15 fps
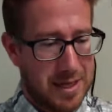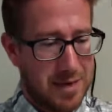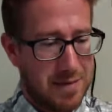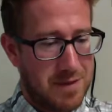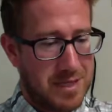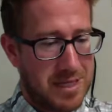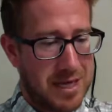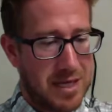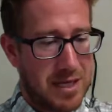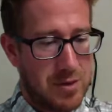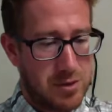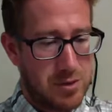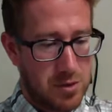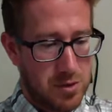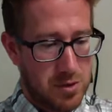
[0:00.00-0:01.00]
of
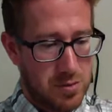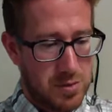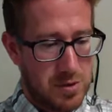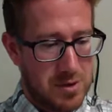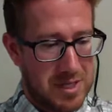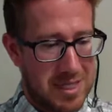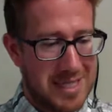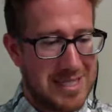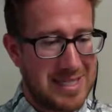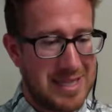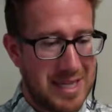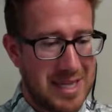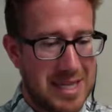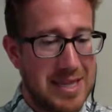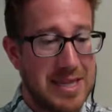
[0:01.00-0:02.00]
echinoderms is
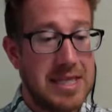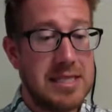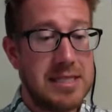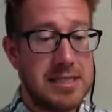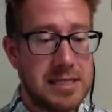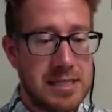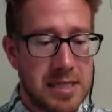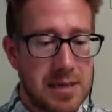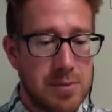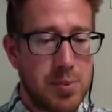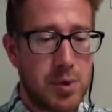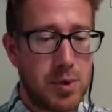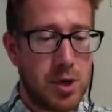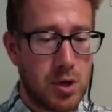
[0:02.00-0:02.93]
in the deep